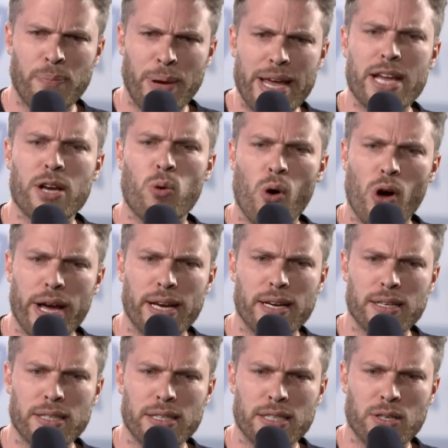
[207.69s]
be quite
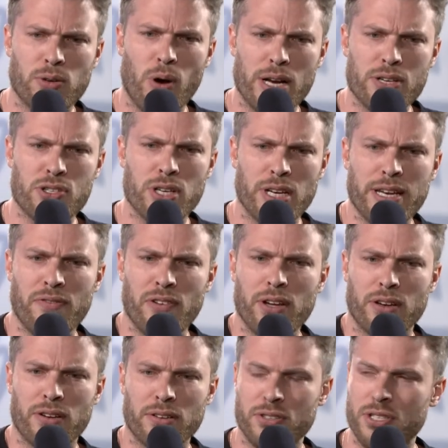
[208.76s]

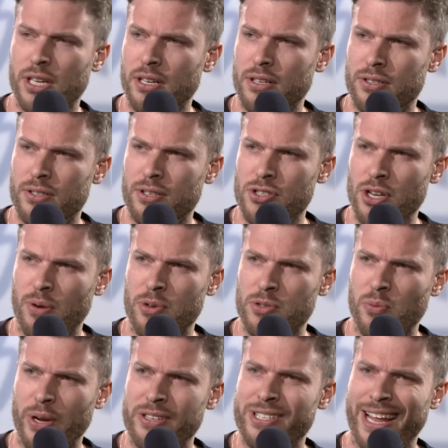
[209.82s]
significant to someone
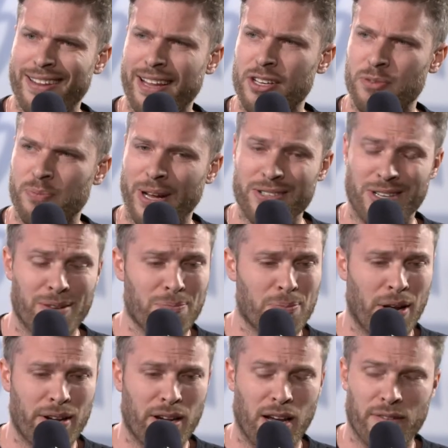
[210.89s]
to win £10,000. I
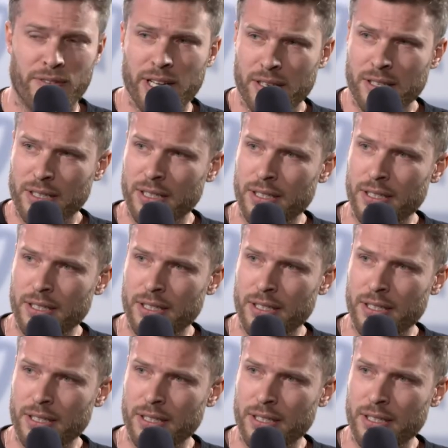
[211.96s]
bloody love it.